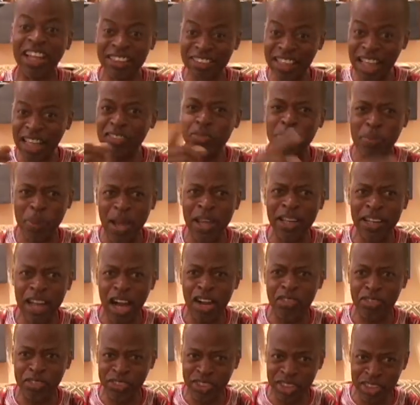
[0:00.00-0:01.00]
That's
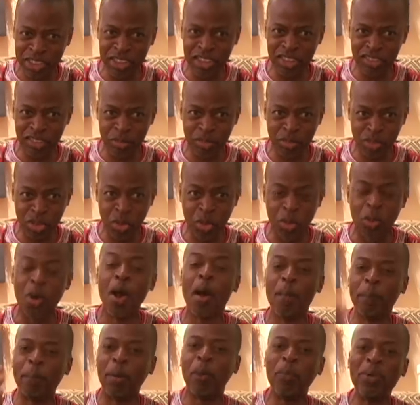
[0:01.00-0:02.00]
Pan-Africanism too.
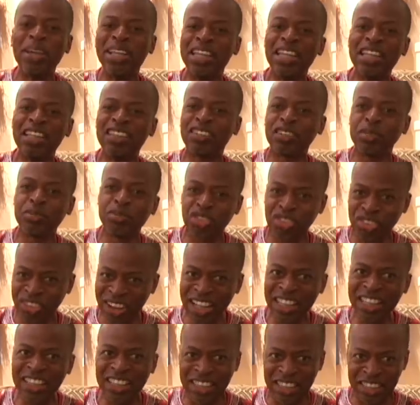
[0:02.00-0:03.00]
But we need some
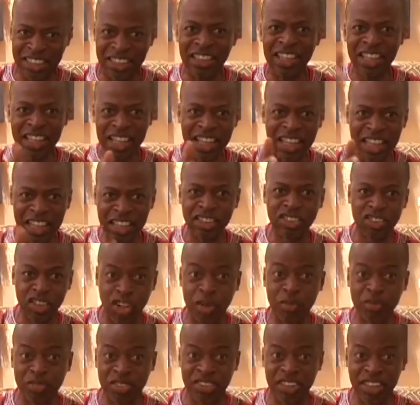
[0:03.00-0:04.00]
training in
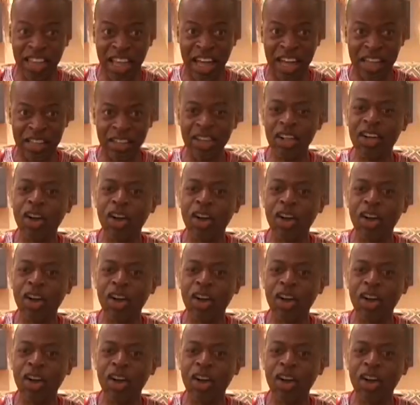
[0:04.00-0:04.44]
terms of that.